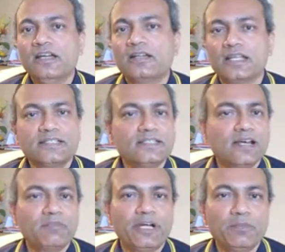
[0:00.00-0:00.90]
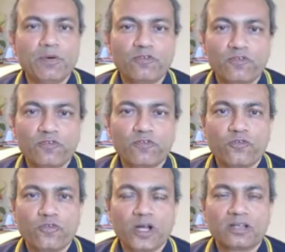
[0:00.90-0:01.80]
Classes are made up of
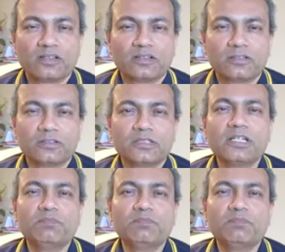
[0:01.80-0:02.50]
3